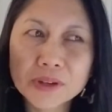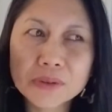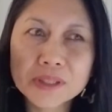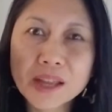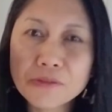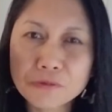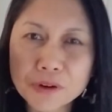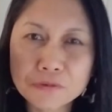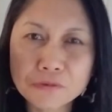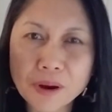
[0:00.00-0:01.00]

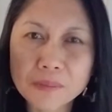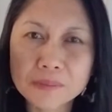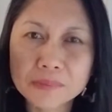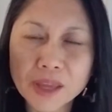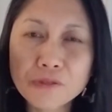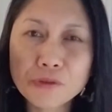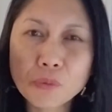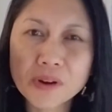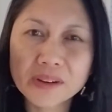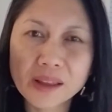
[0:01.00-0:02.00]
different from
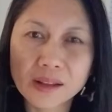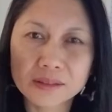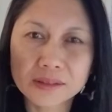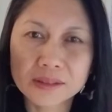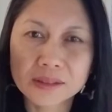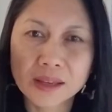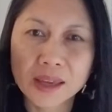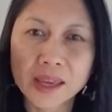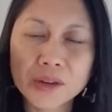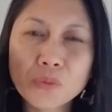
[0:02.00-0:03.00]
everyone else.
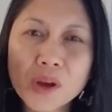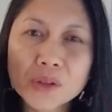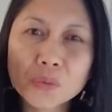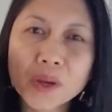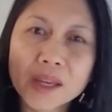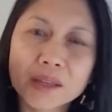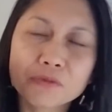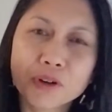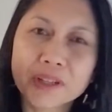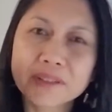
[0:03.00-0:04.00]
In what way?
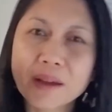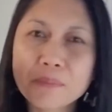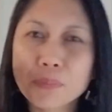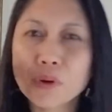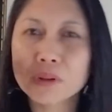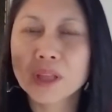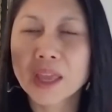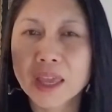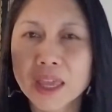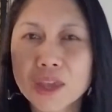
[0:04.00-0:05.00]
For example,
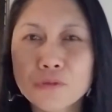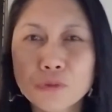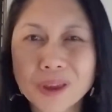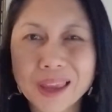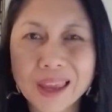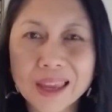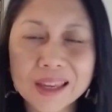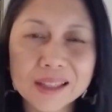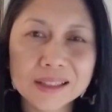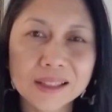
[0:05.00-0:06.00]
if
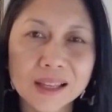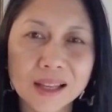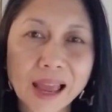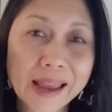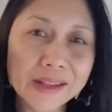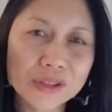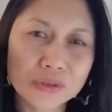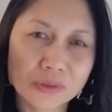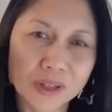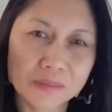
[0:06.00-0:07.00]
ice
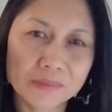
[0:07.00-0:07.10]
cream.